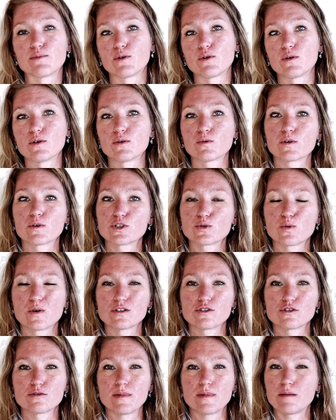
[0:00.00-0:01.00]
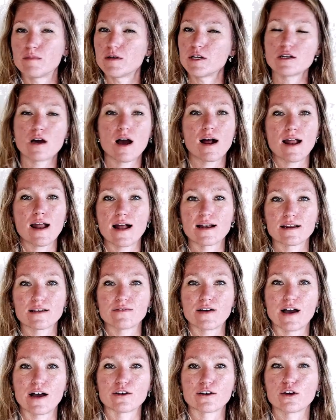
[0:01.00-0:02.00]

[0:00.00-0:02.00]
and which ones are maybe not adding value,